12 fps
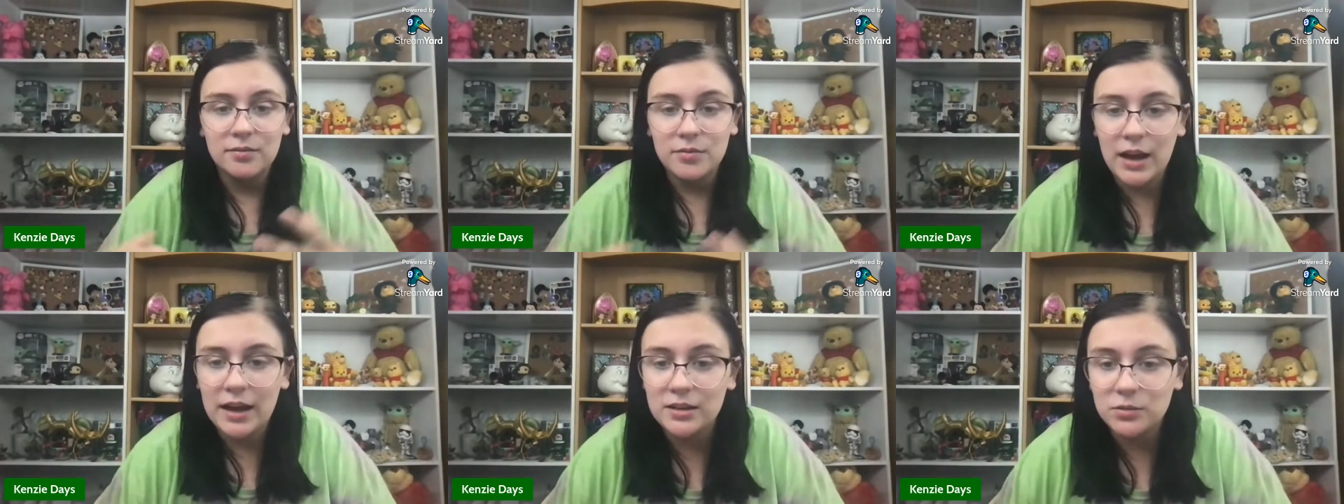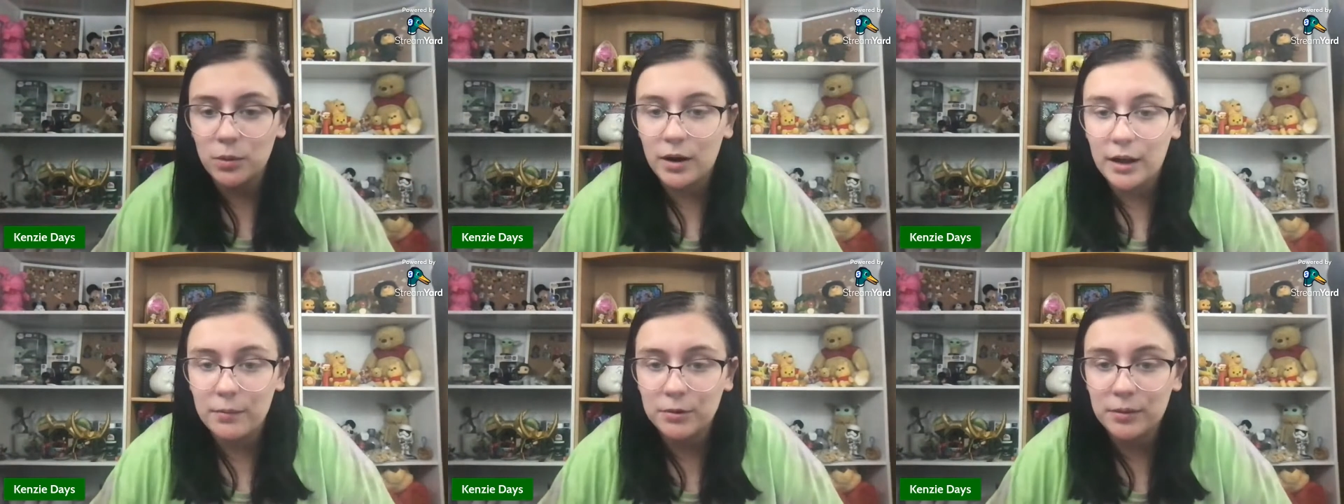That is what
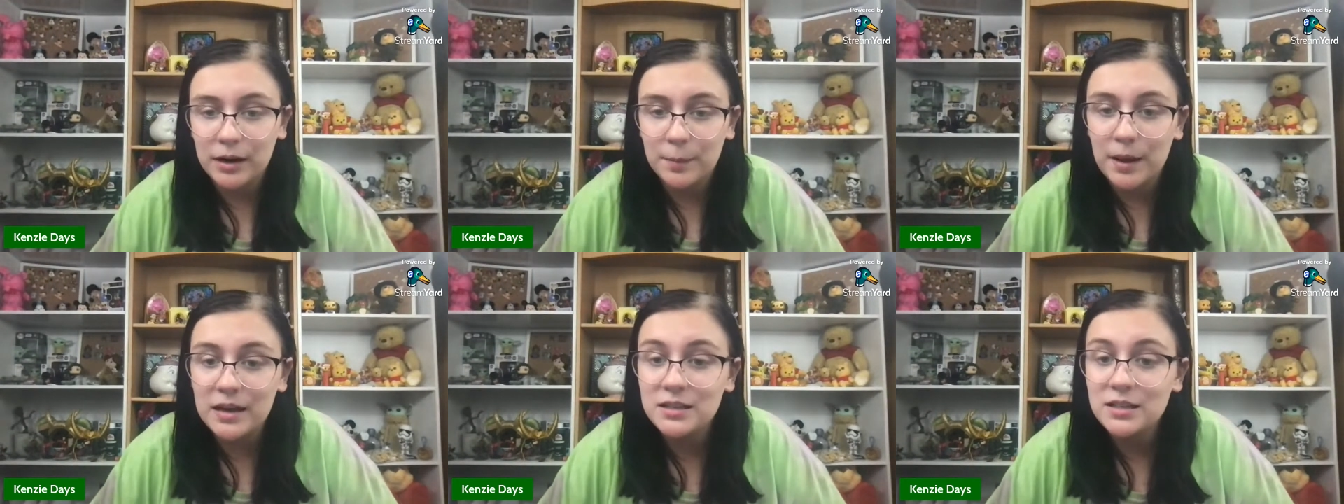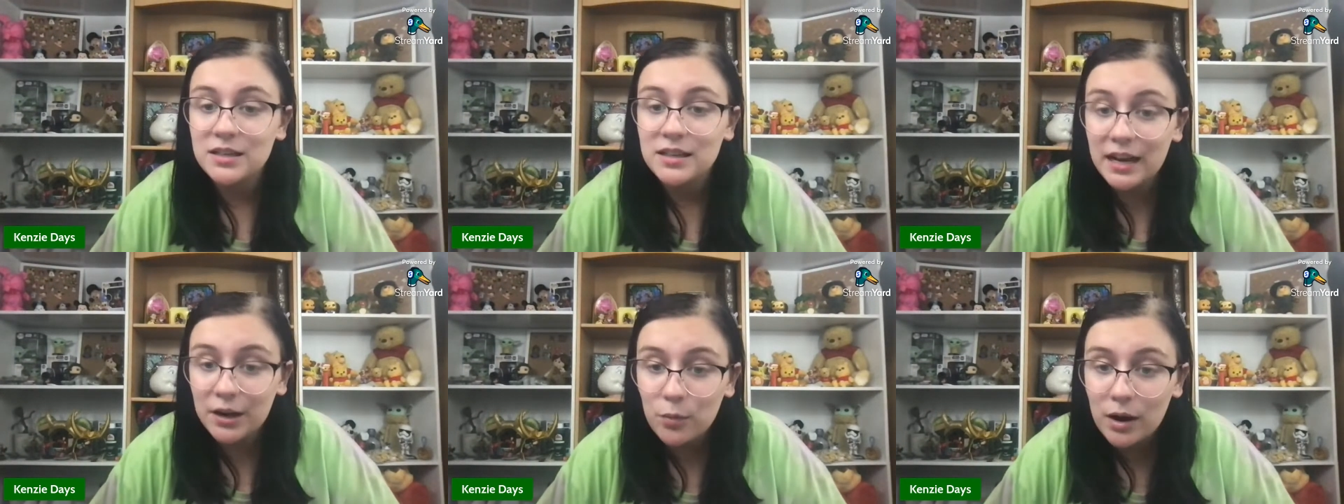I would recommend.
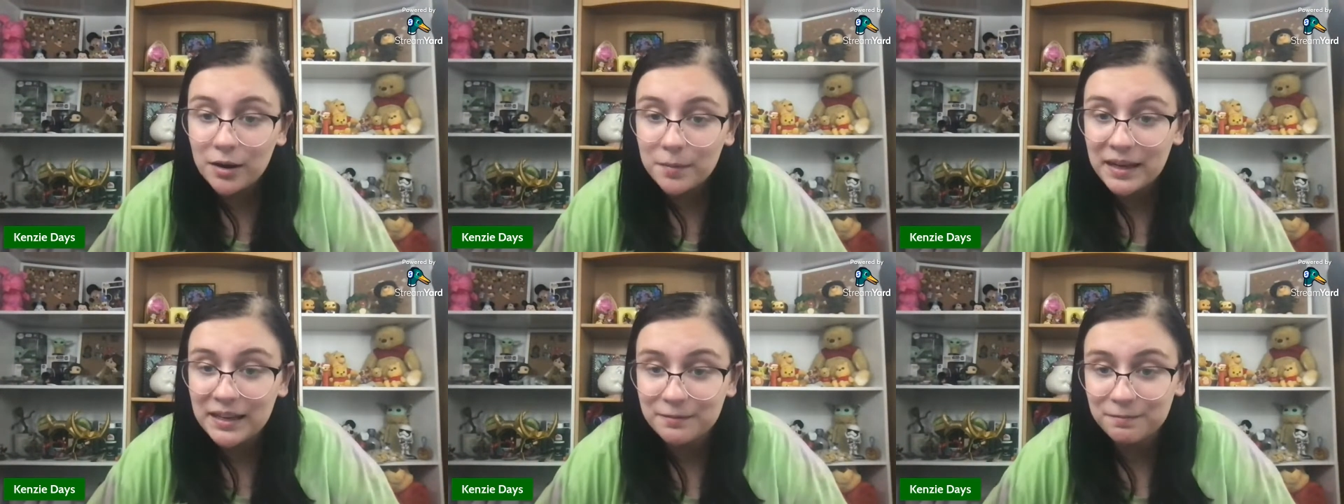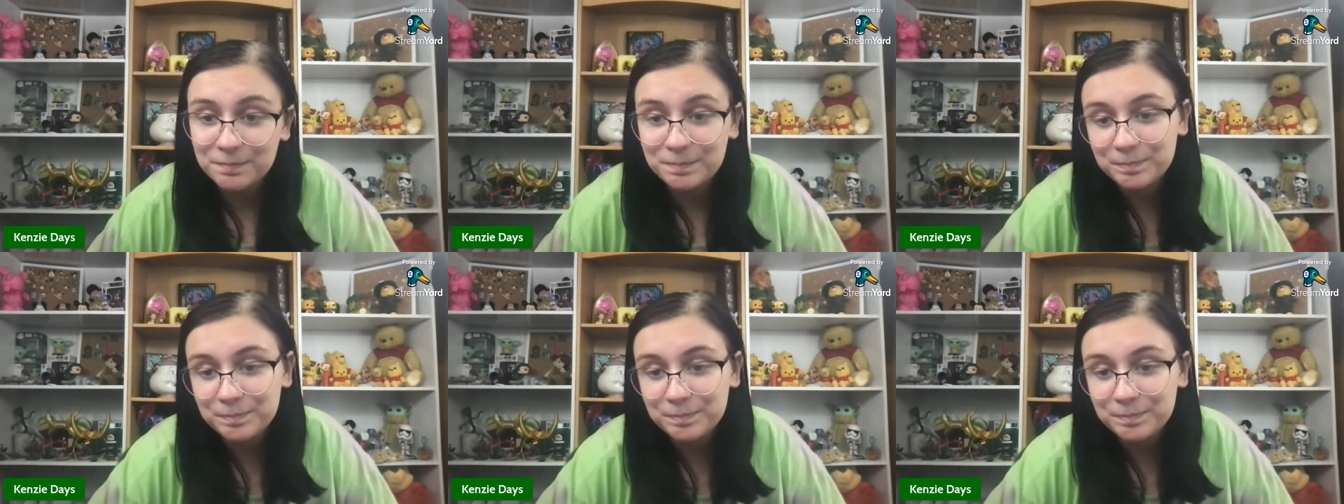Nick, welcome in.